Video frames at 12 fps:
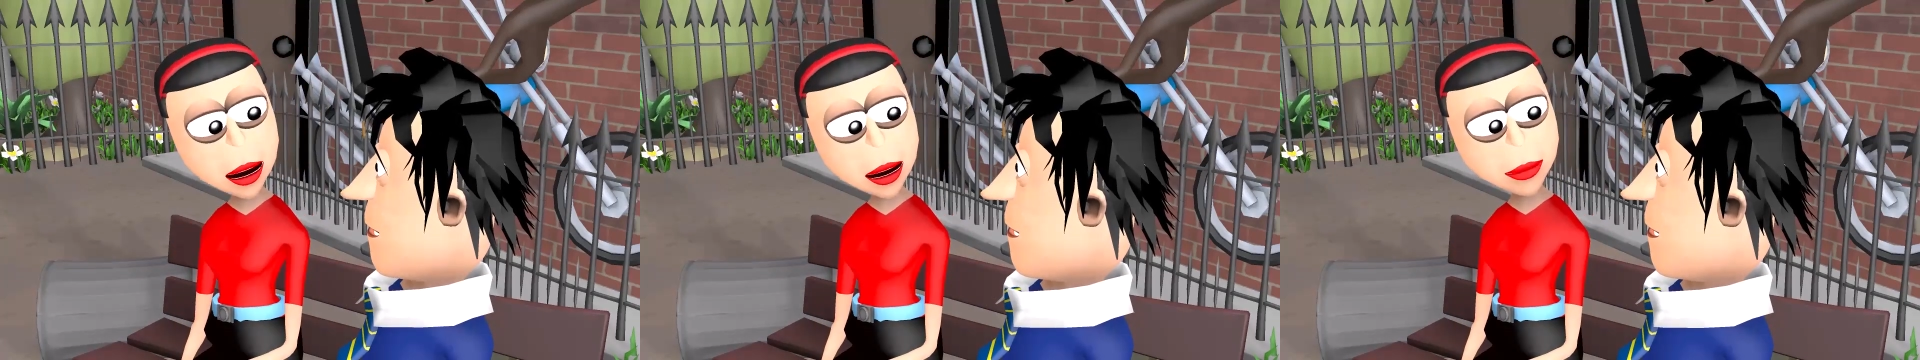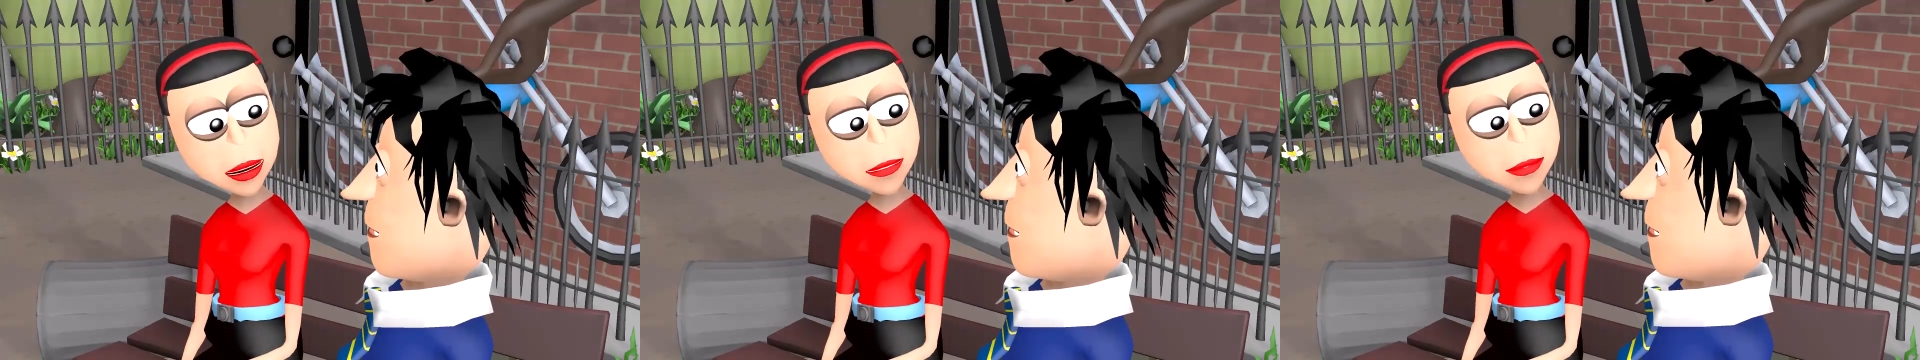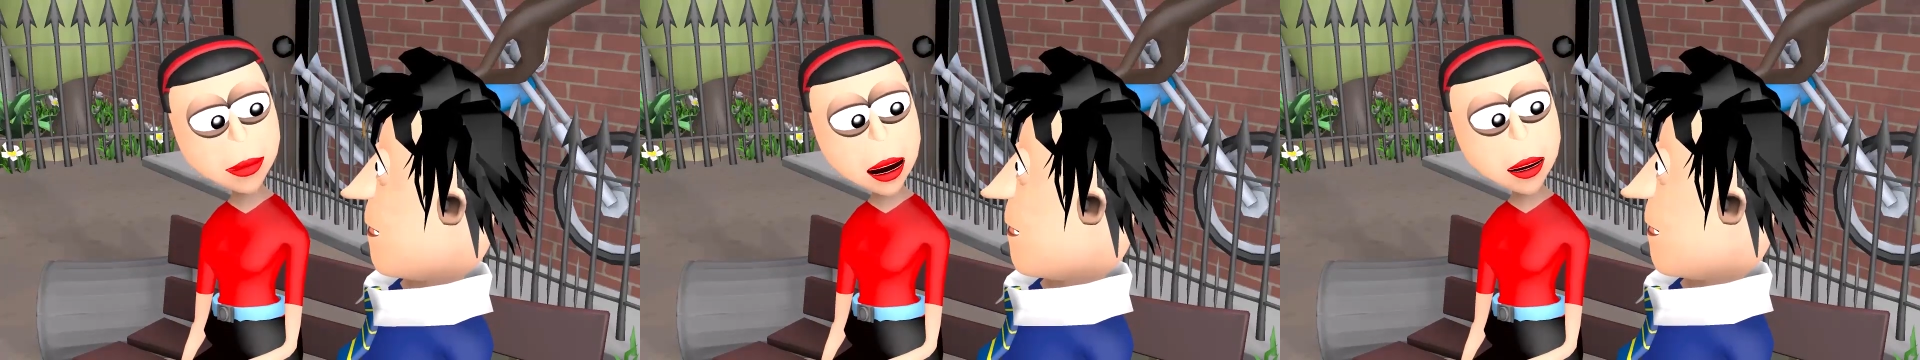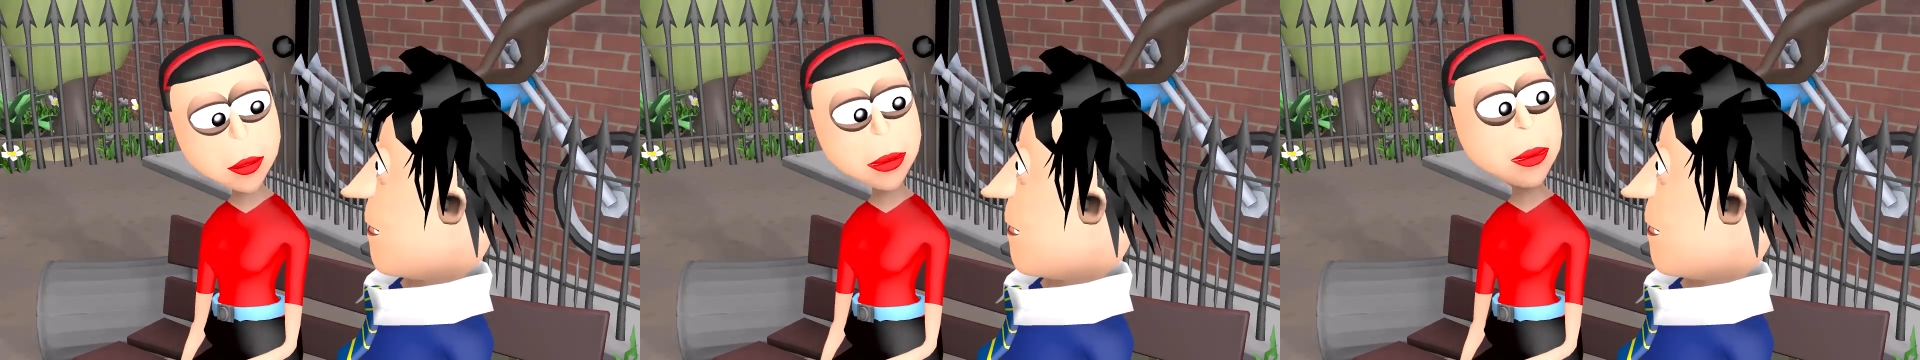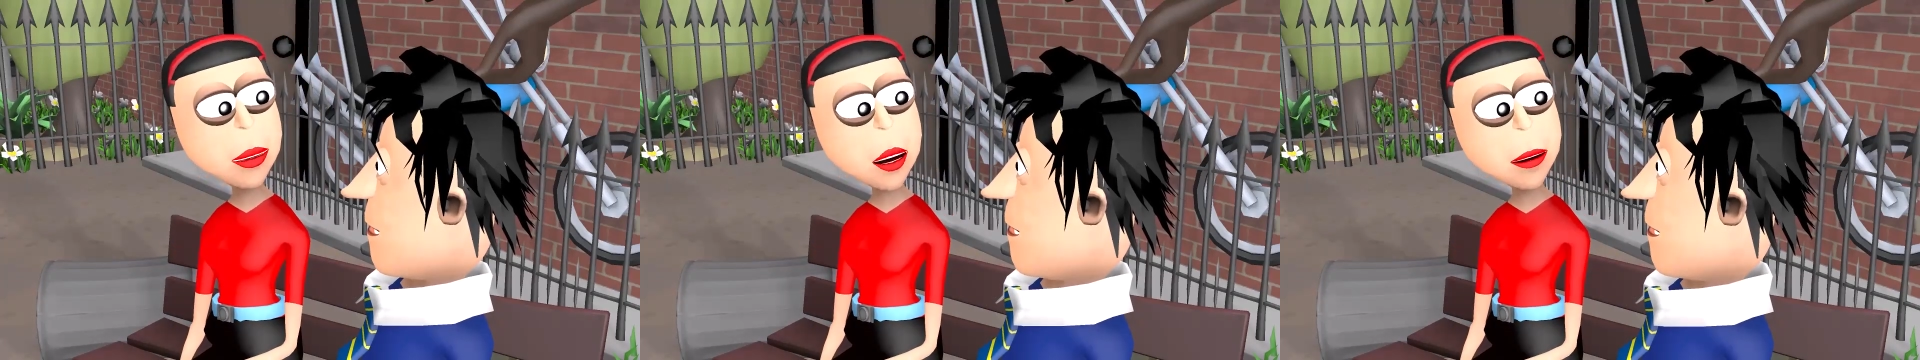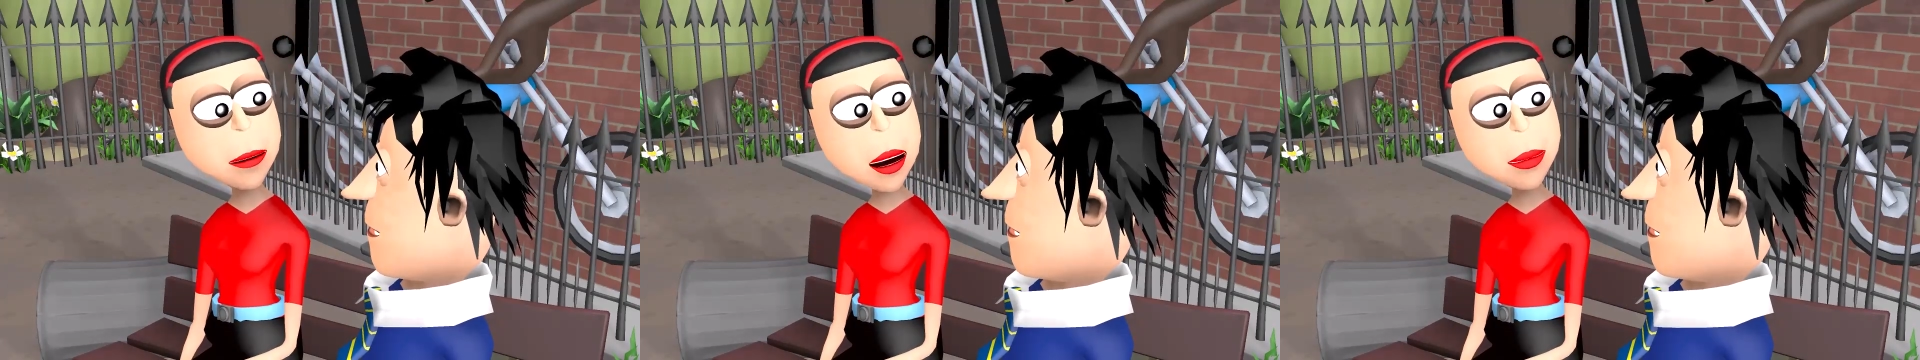If that is to
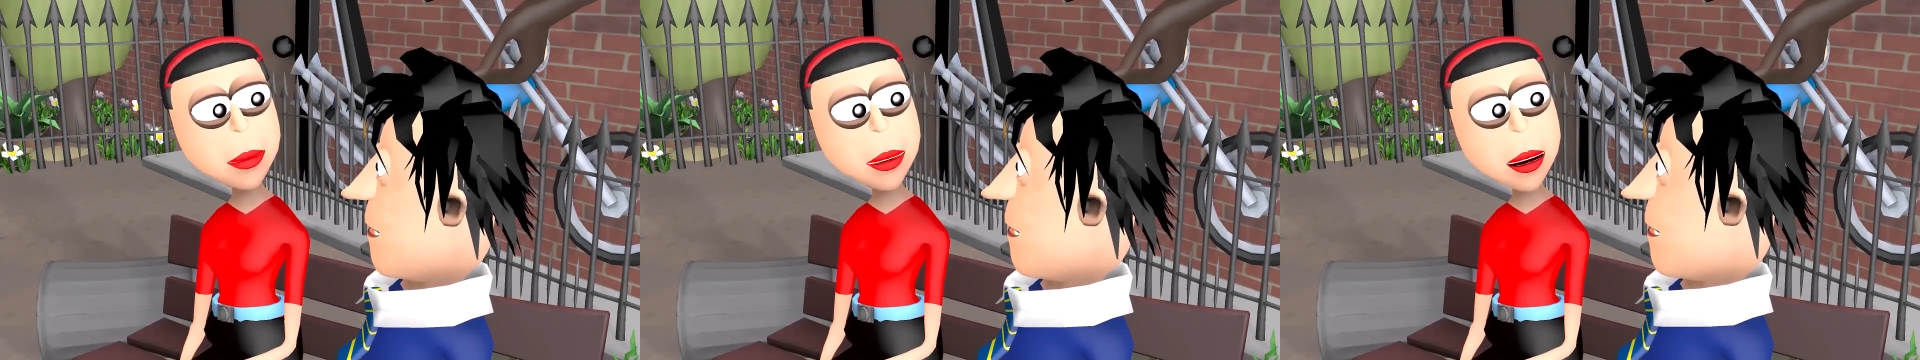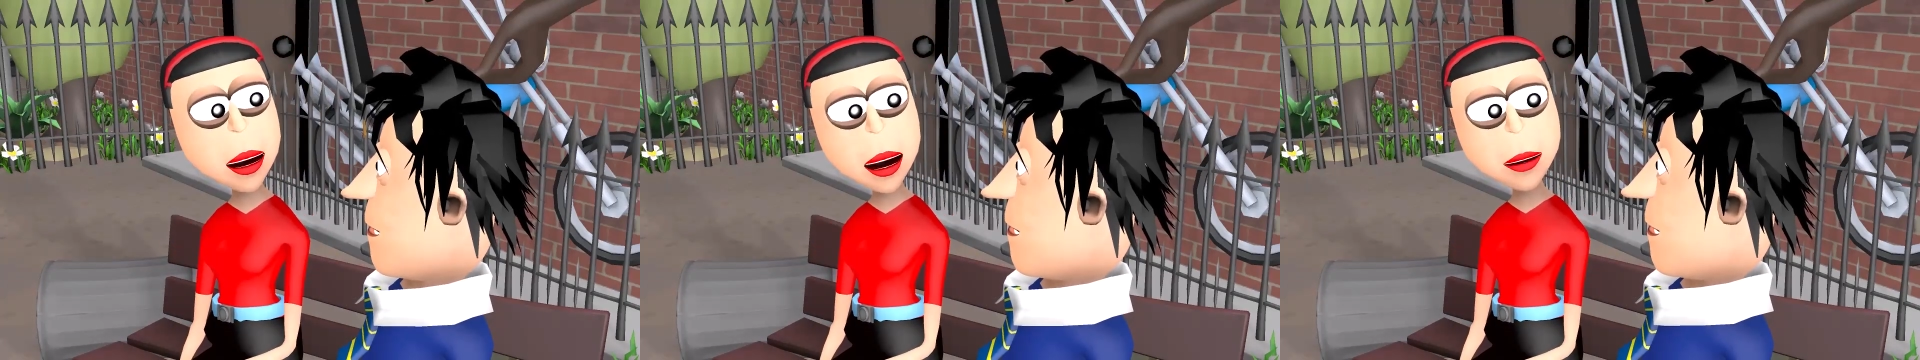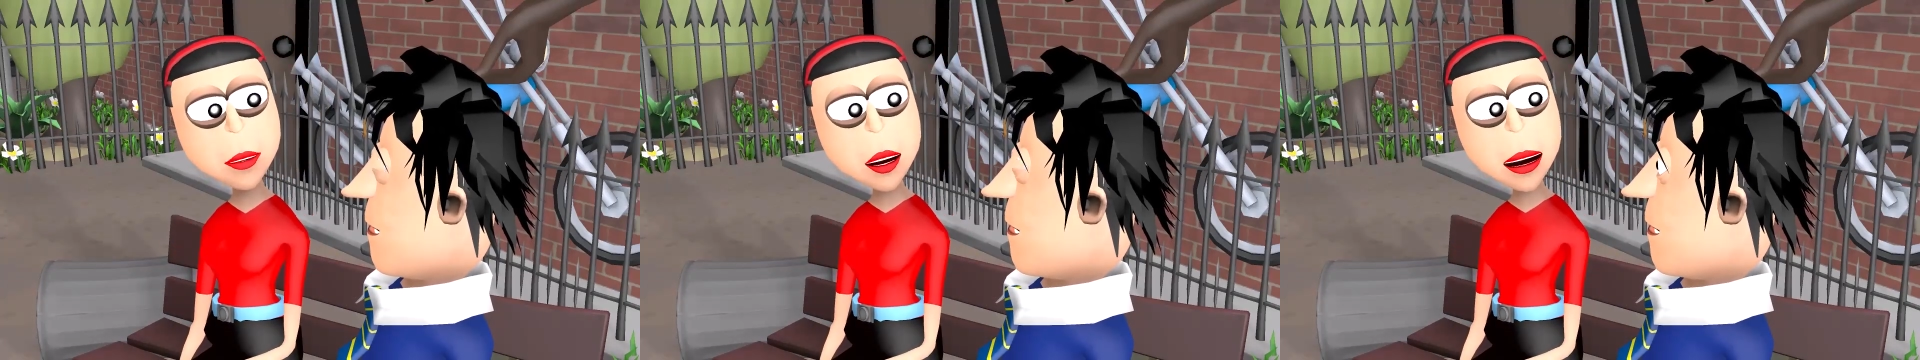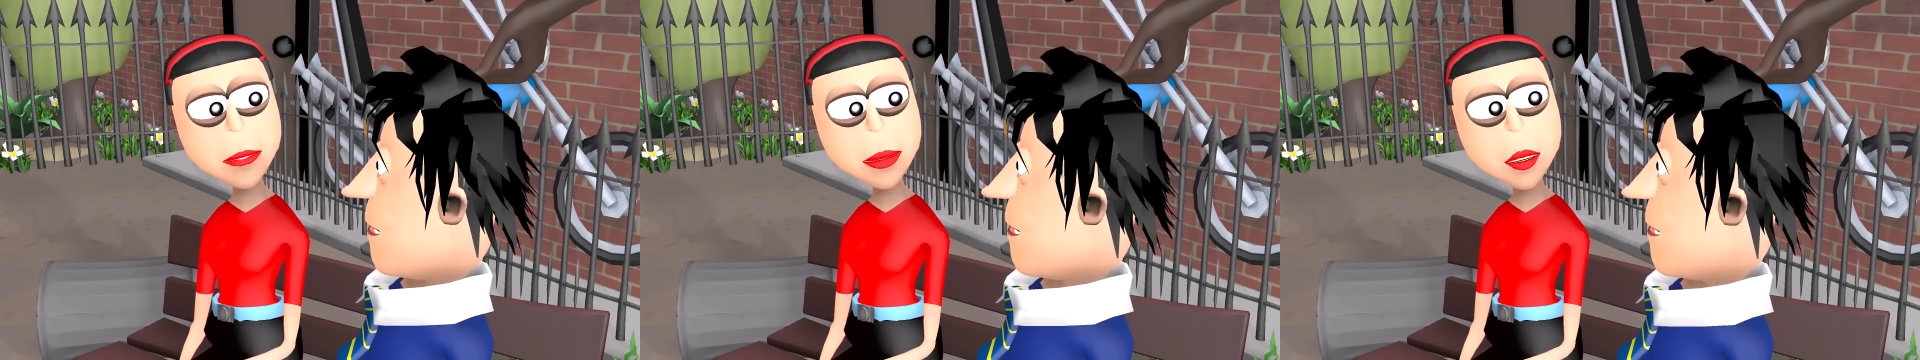happen, it will have